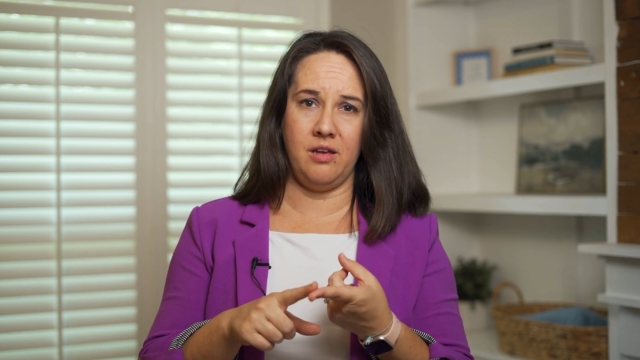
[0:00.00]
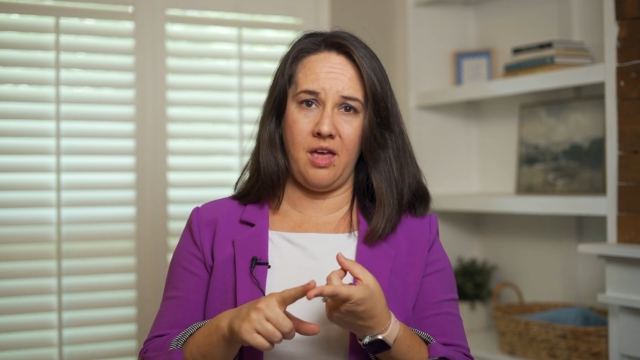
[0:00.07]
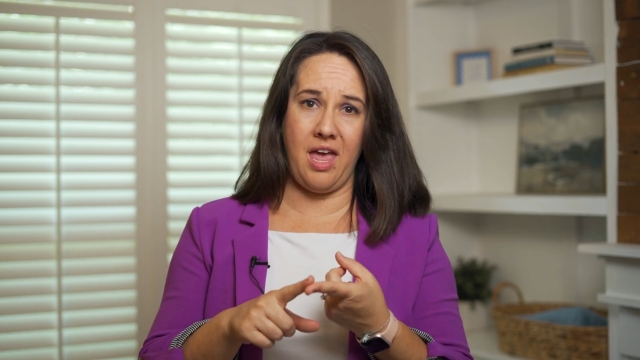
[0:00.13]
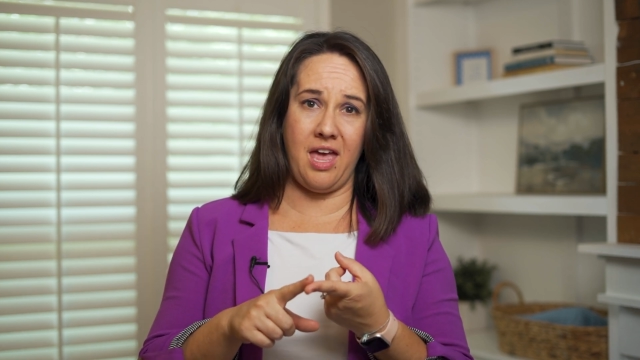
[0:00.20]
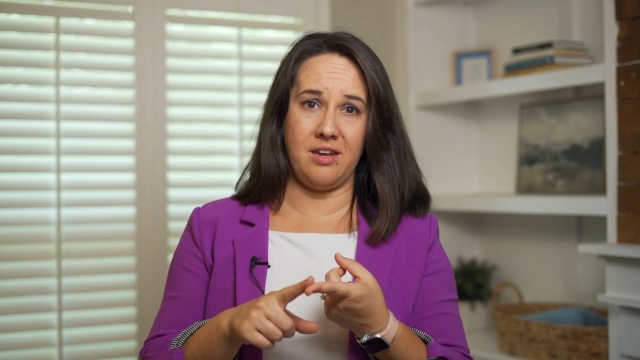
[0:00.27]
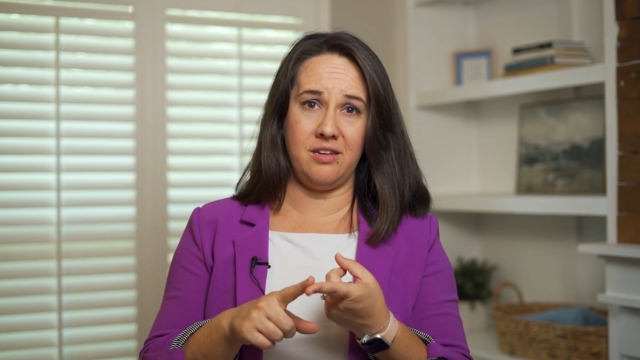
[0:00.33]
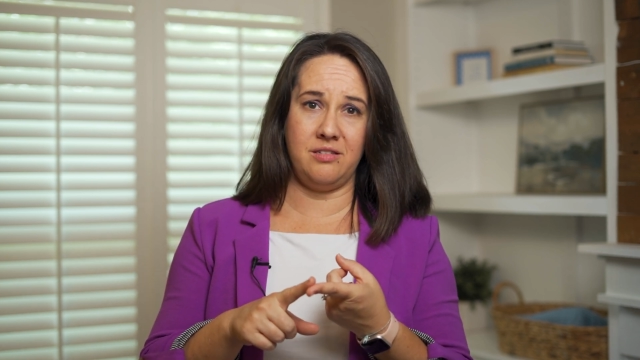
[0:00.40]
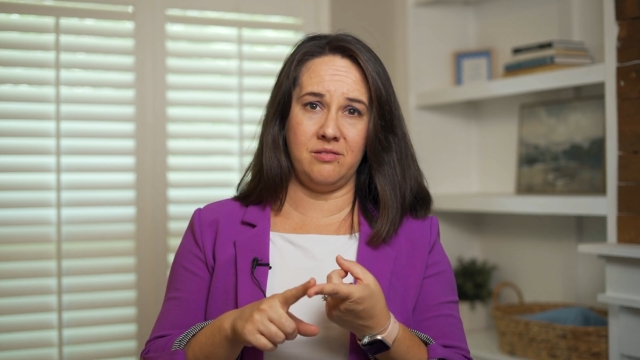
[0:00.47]

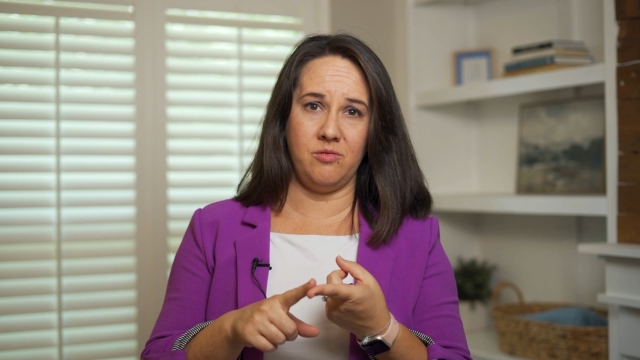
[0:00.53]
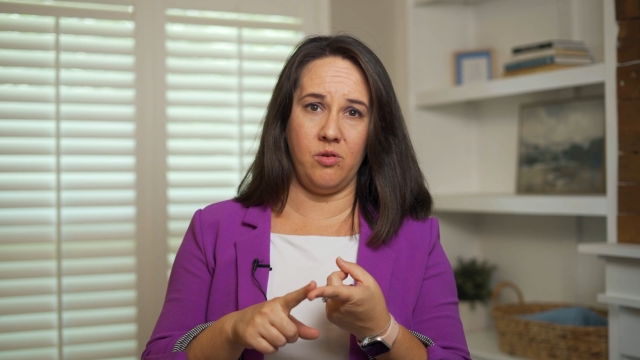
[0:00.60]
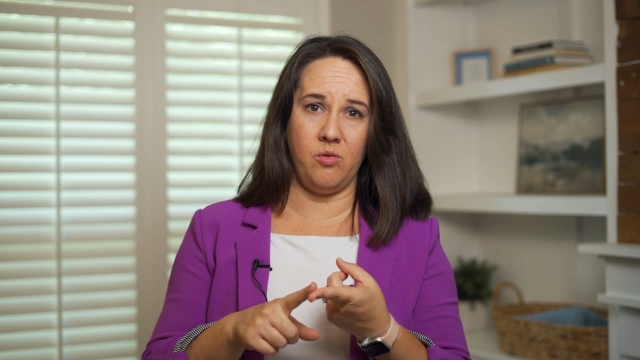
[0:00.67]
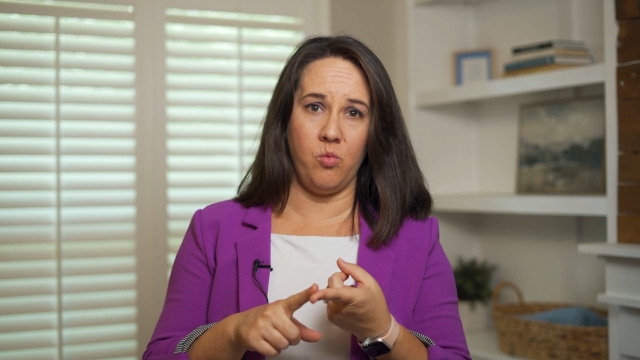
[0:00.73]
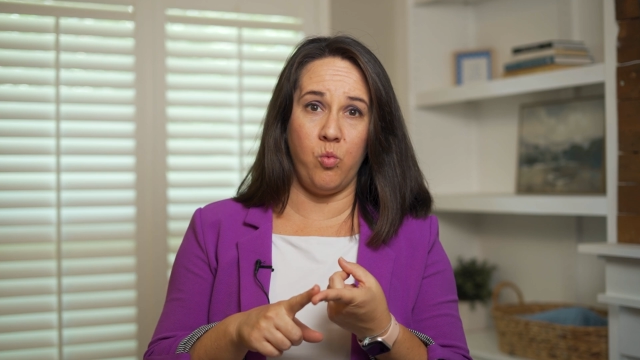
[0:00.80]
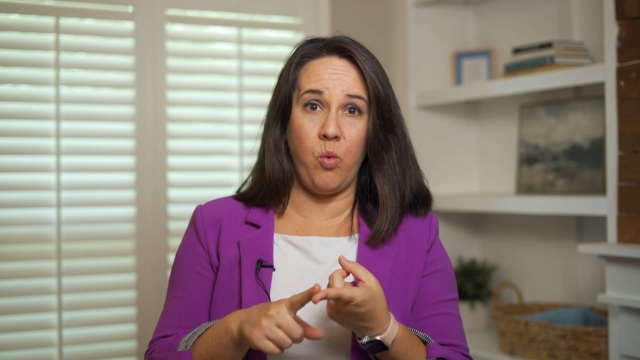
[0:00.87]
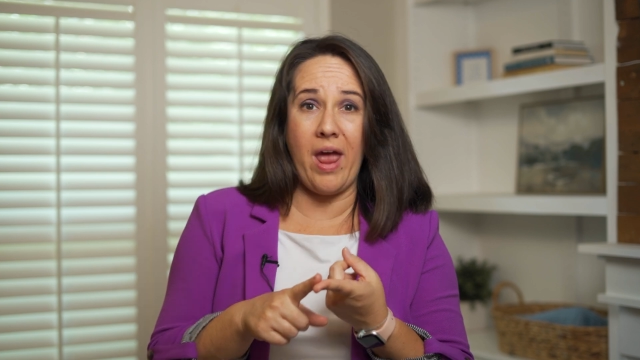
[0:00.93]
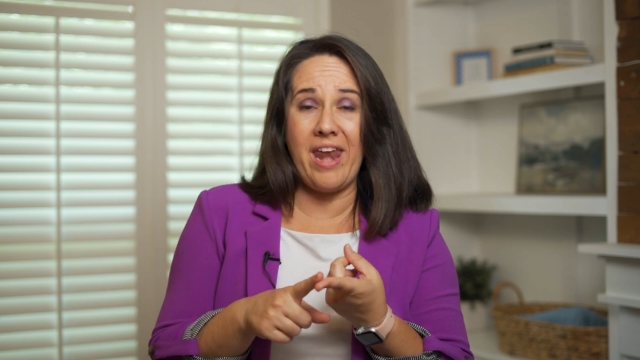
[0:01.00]
and
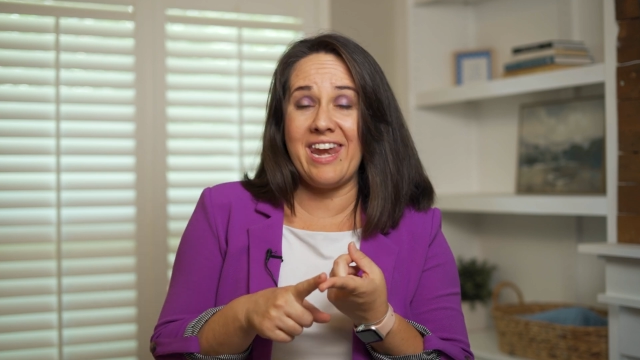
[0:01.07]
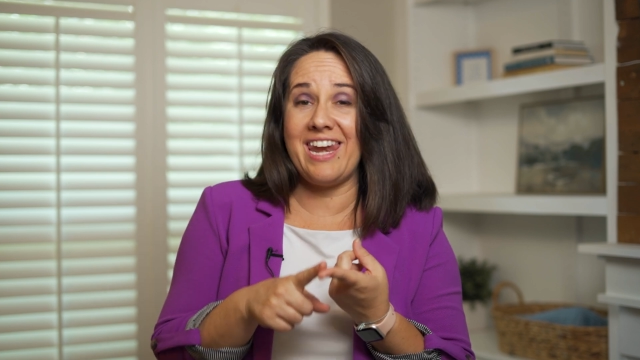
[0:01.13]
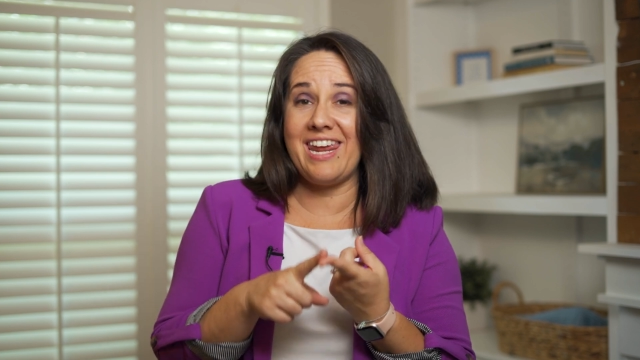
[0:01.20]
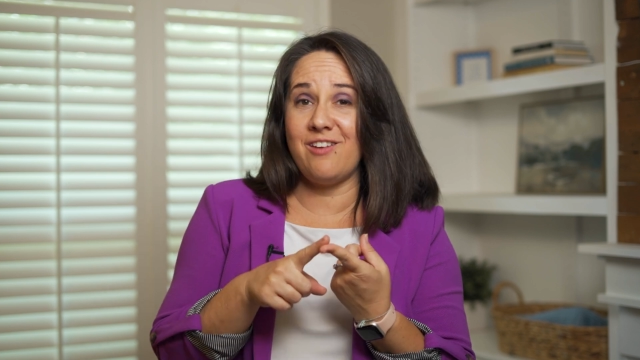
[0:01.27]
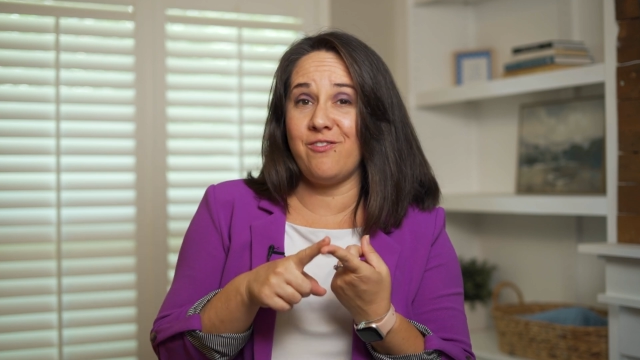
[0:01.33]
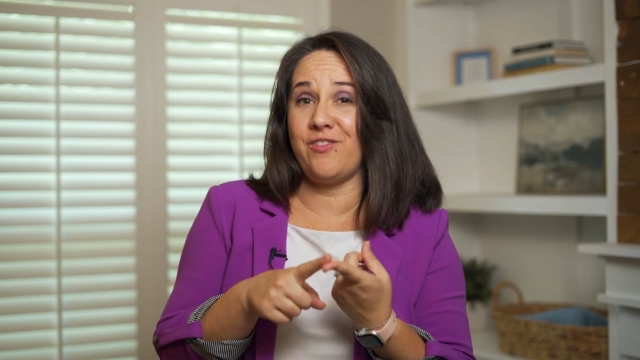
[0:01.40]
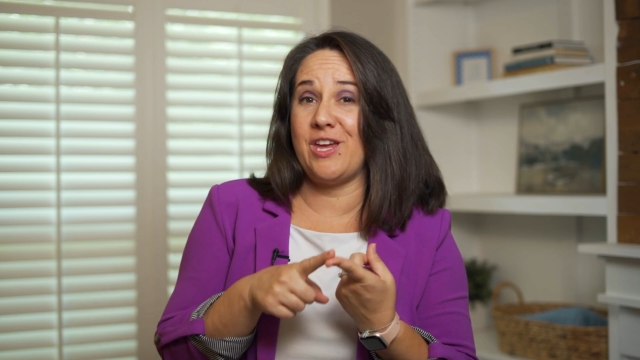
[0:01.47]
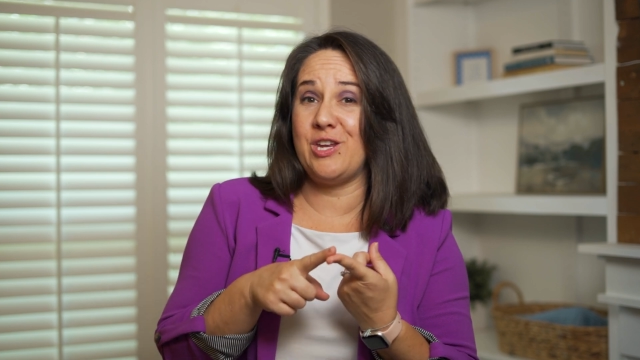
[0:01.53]
when and
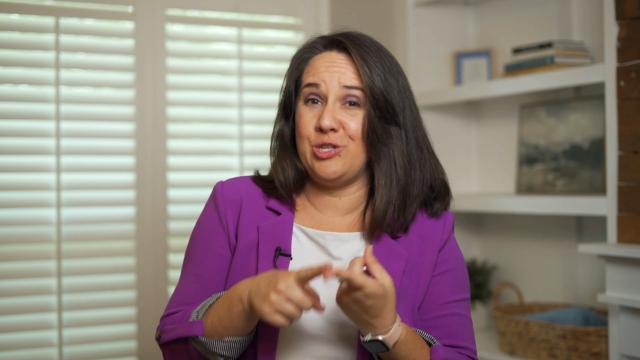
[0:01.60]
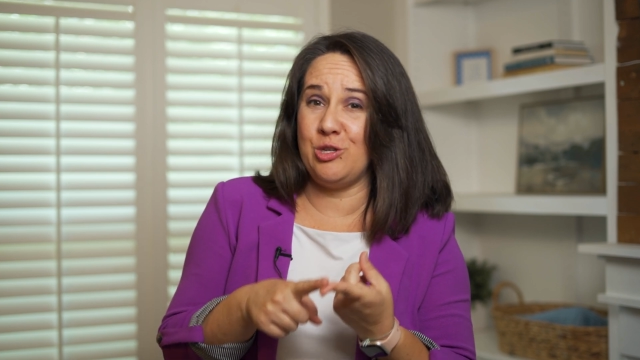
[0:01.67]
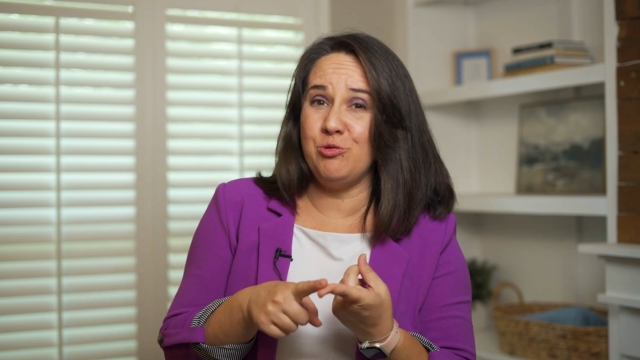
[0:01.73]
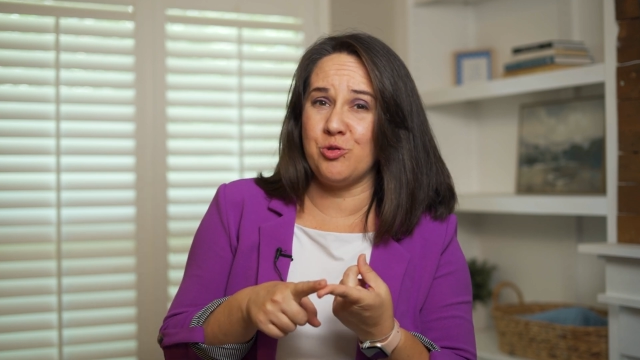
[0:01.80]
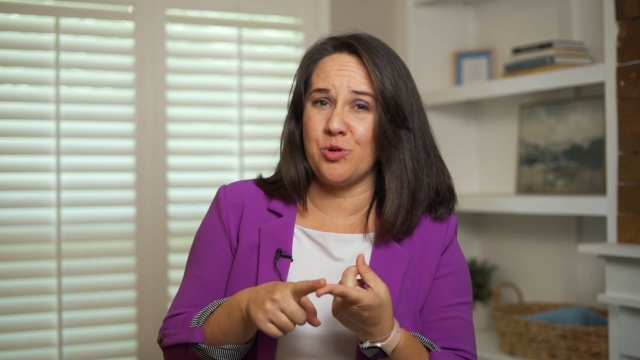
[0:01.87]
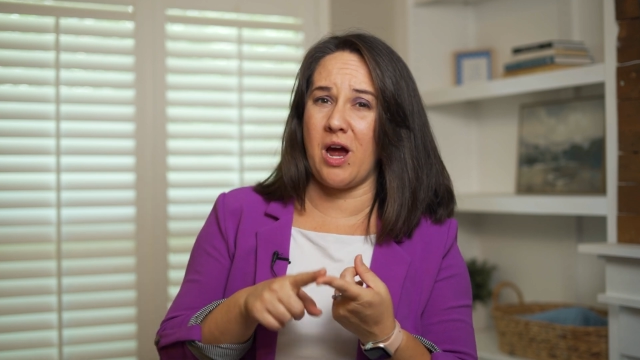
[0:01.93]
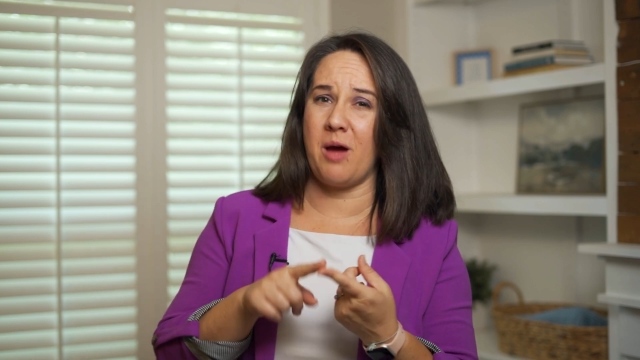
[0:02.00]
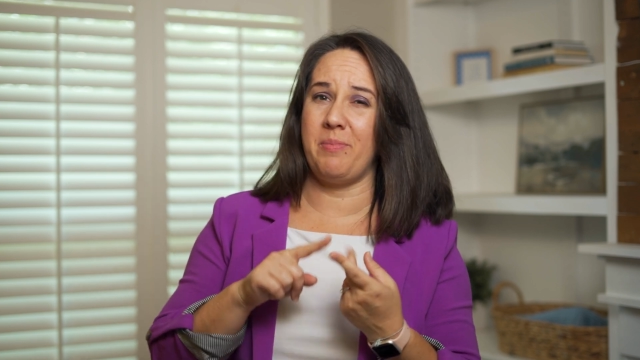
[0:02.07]
if they do
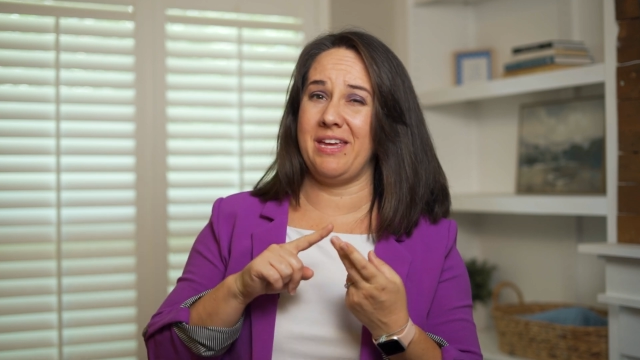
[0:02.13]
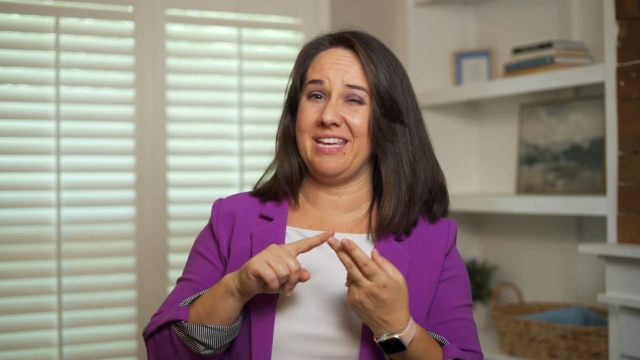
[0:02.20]
drop,